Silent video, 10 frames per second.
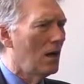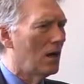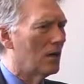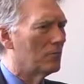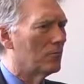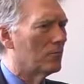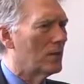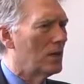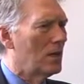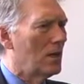
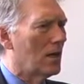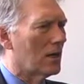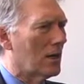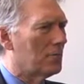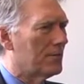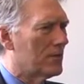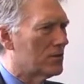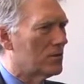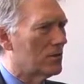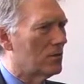a couple of
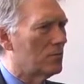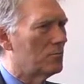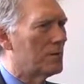years ago,